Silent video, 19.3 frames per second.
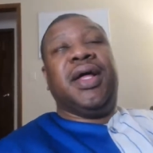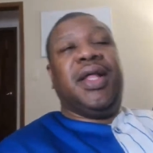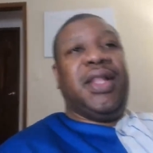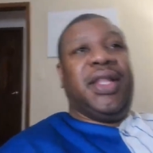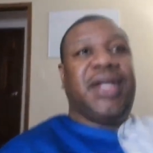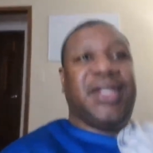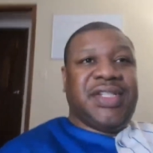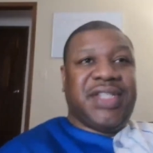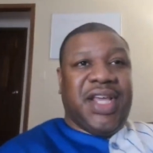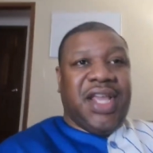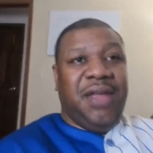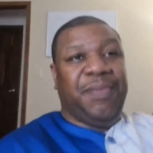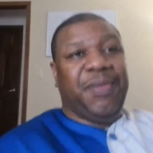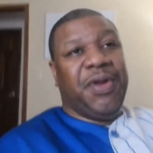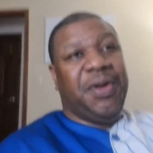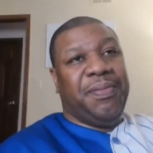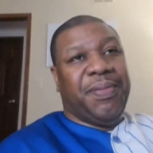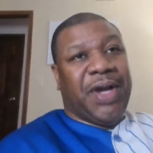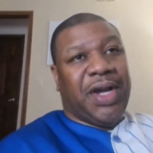let's keep
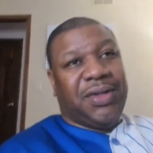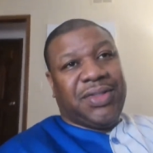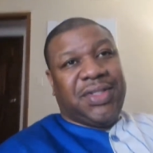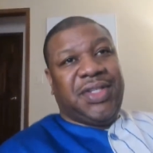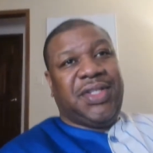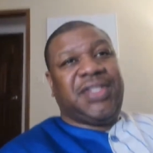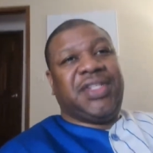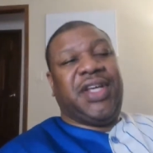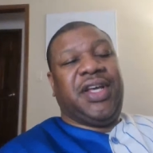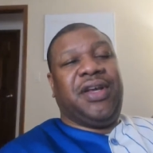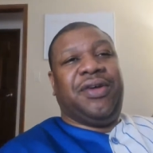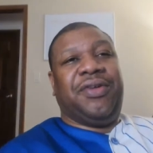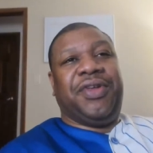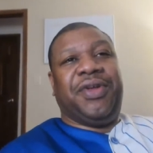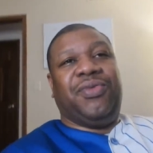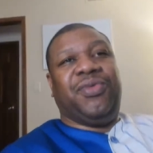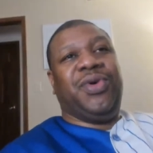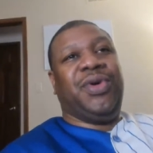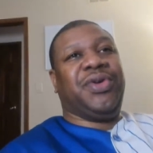it about the sale,
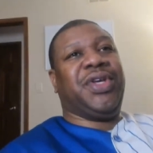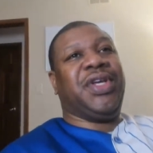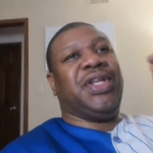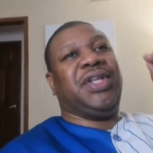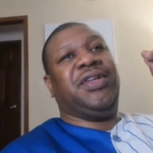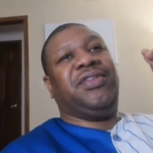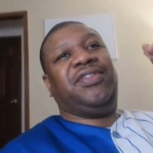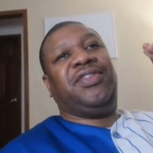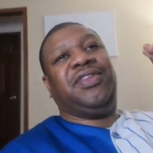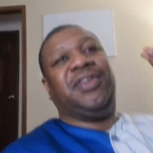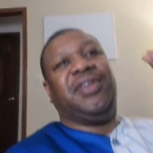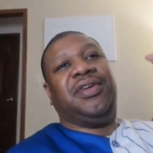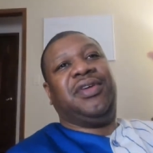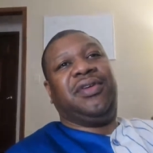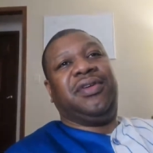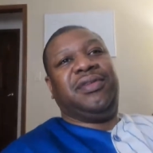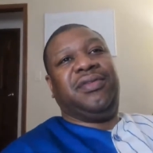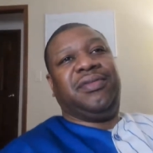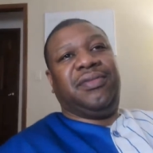then we'll get
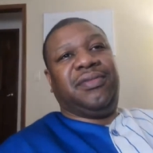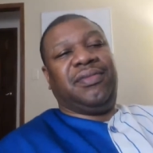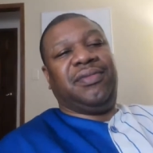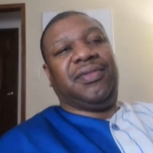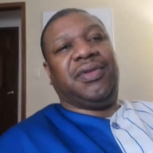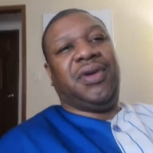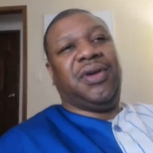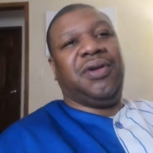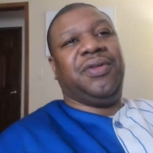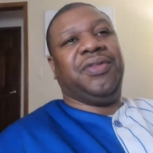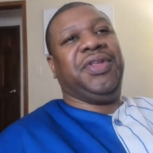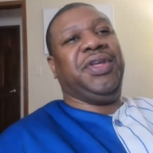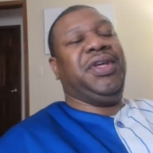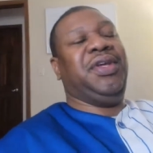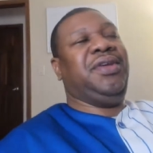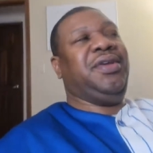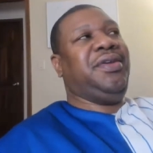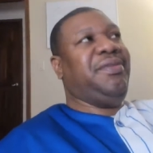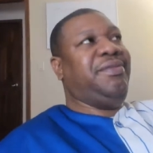into all
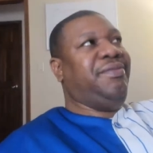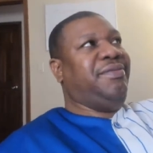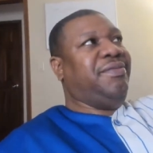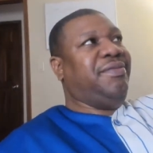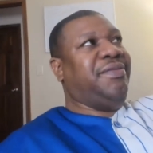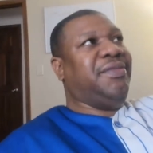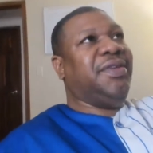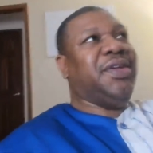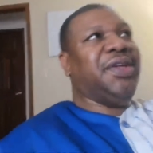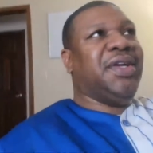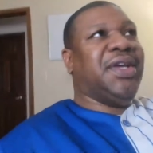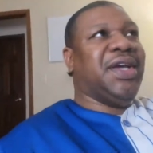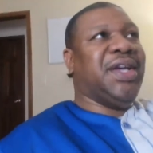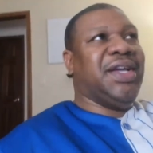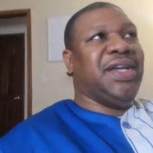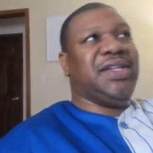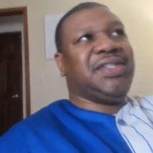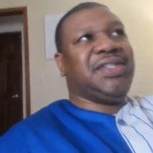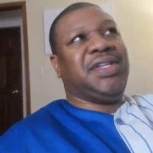the
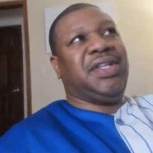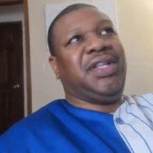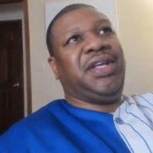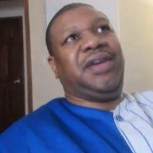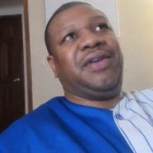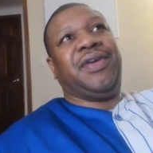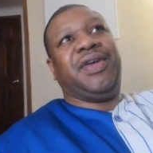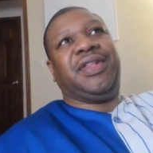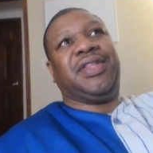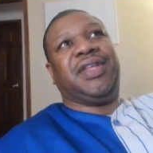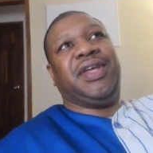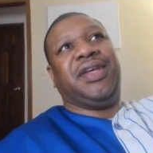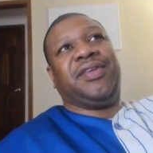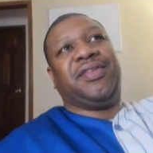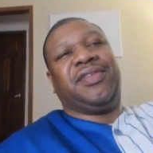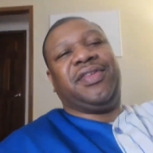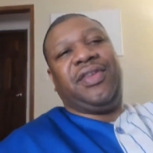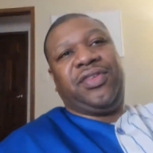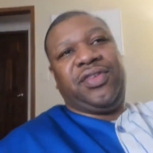ancillary
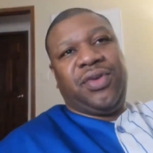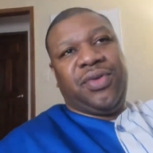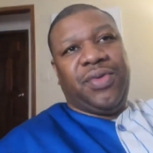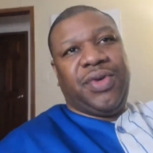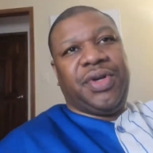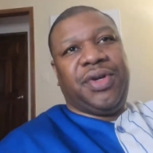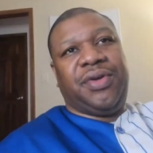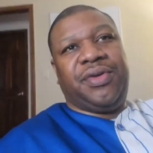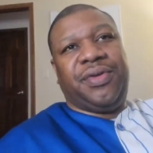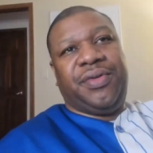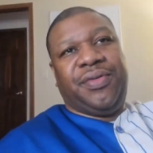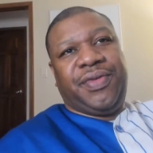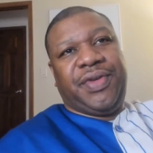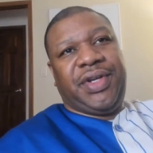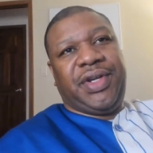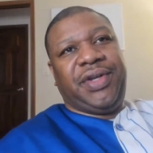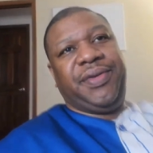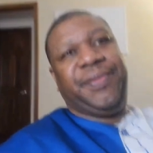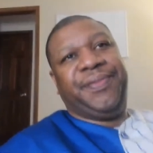things that's going on over
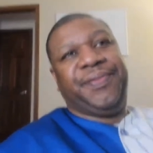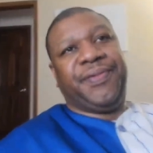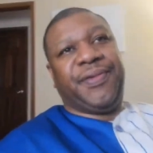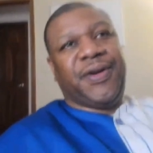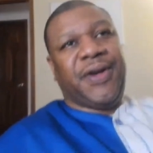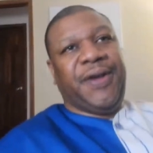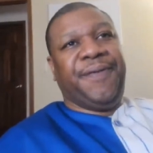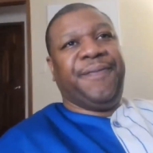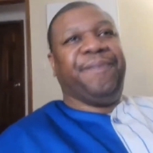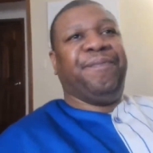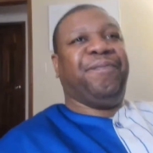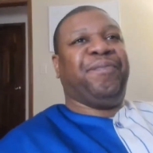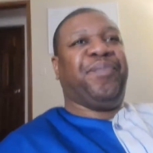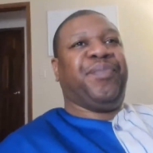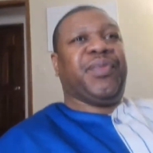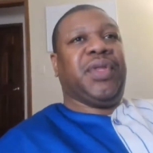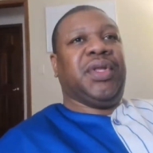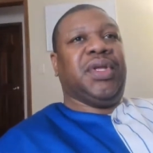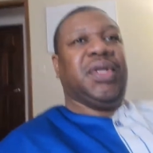there, right?
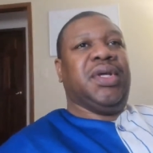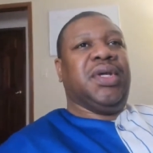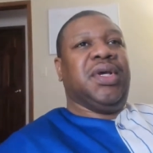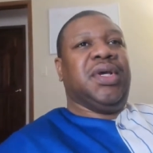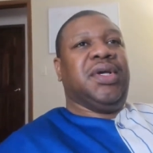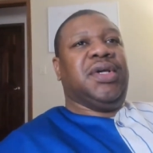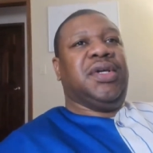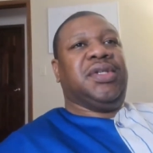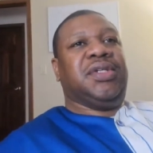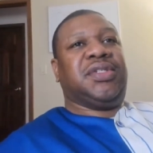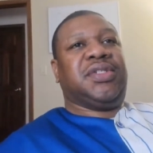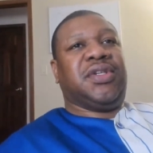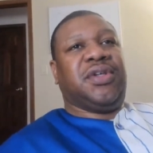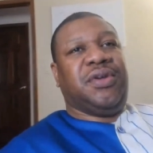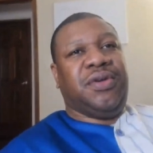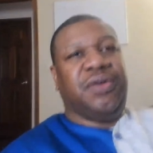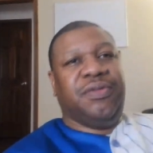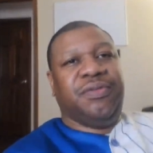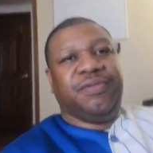
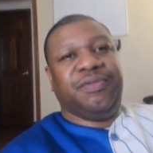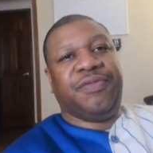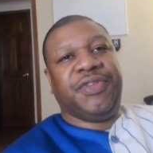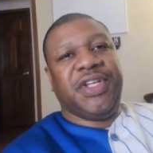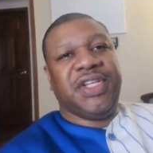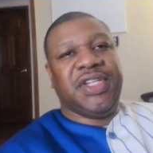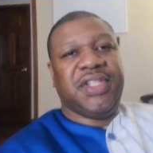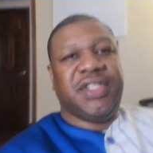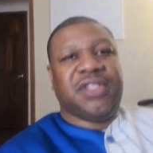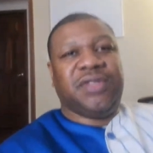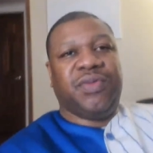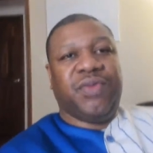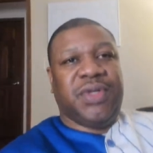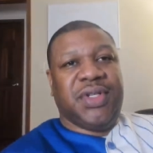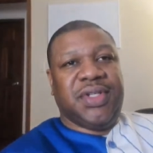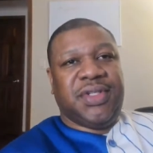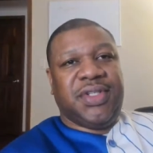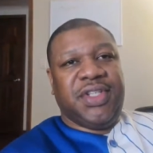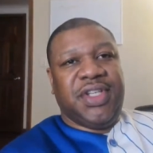So Vince
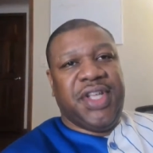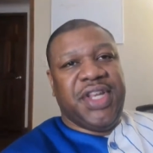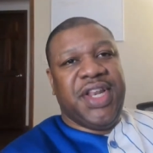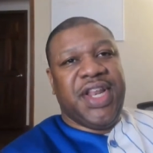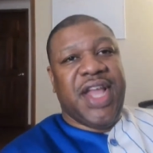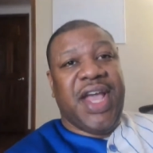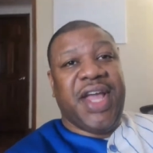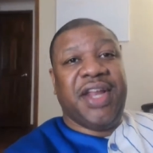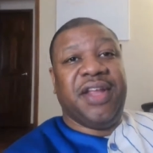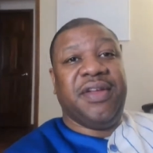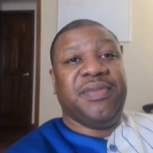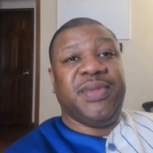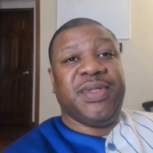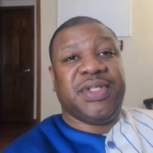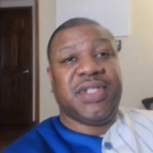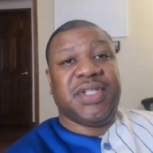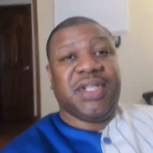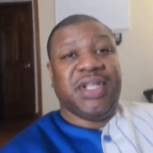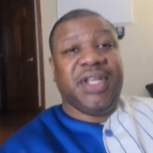was
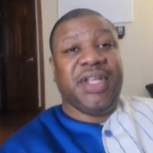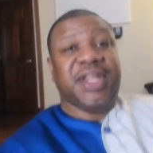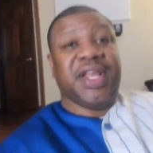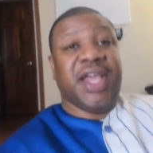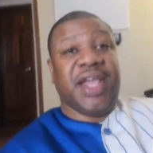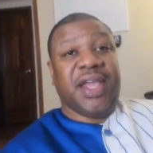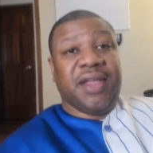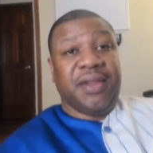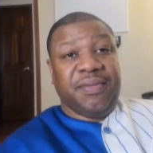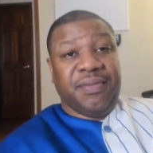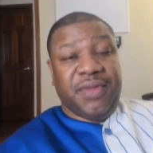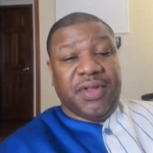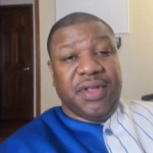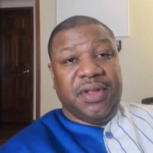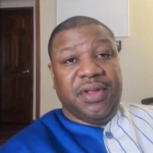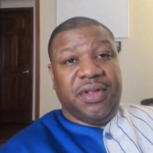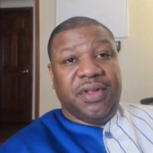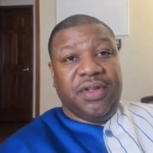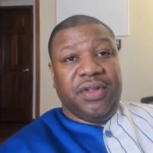unanimously named
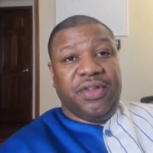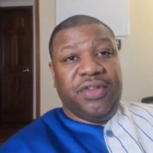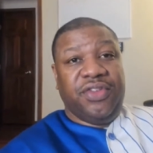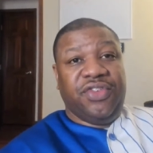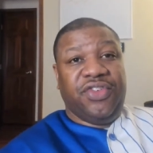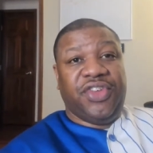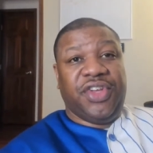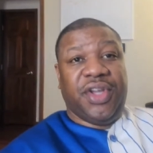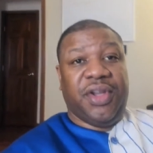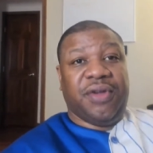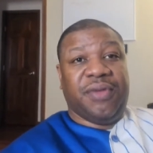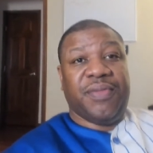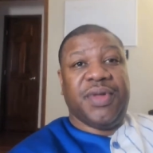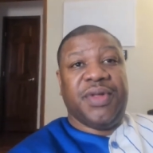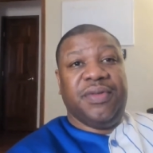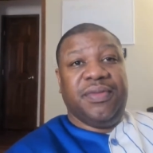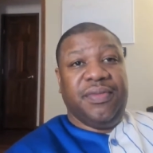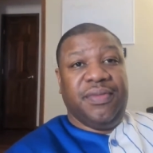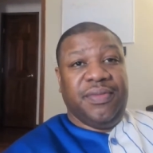
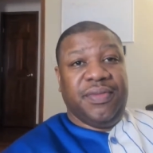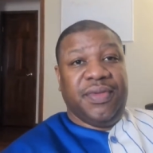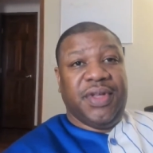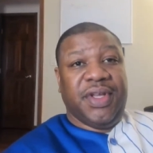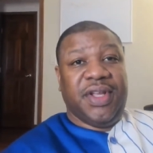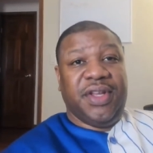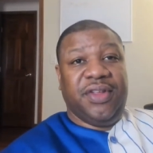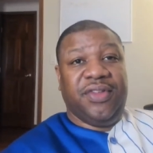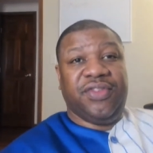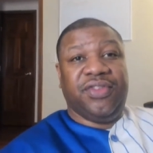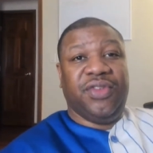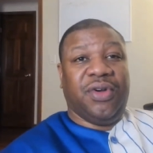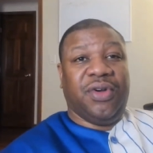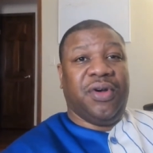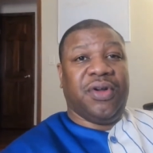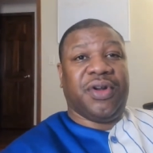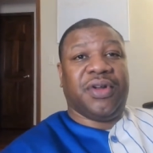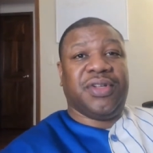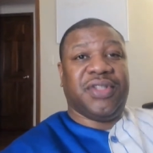chairman, and his
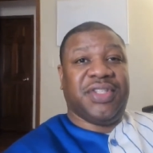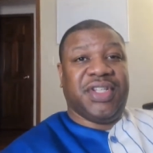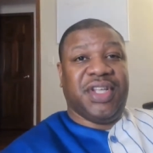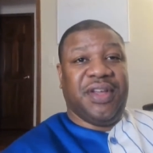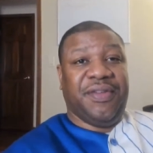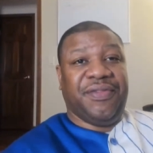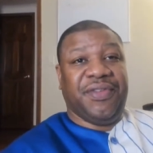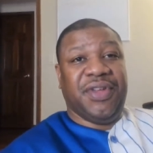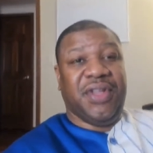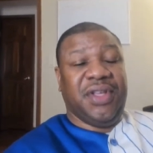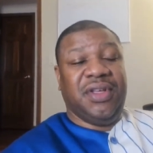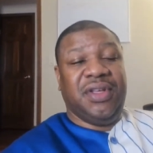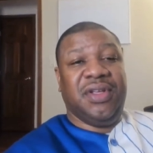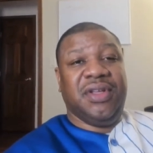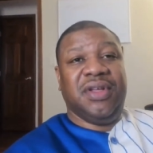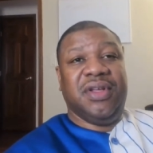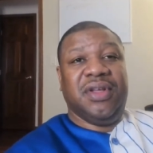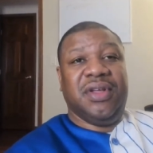daughter Stephanie